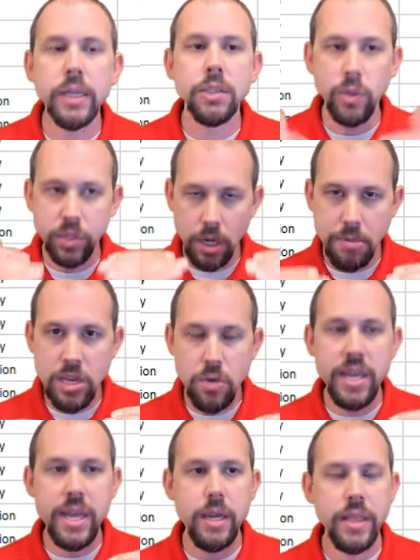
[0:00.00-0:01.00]
So it's going to be
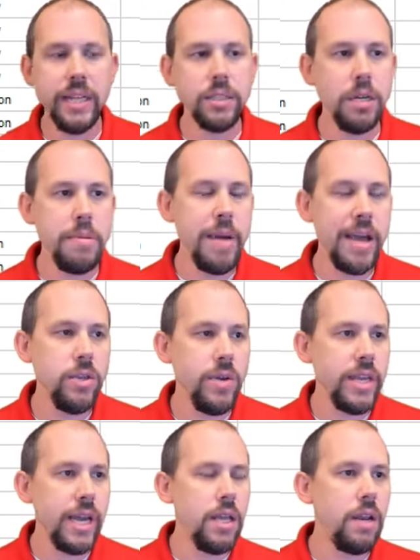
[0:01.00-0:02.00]
unique. That's going to be my
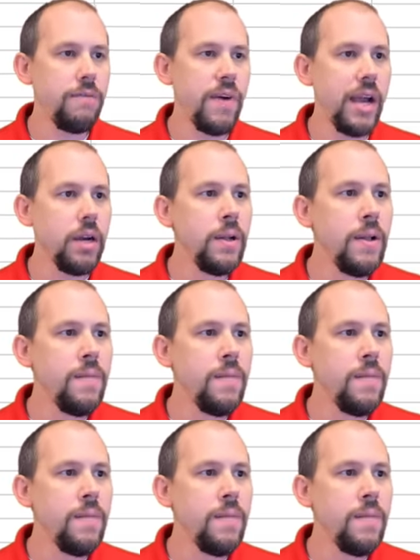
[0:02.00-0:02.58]
unique identifier.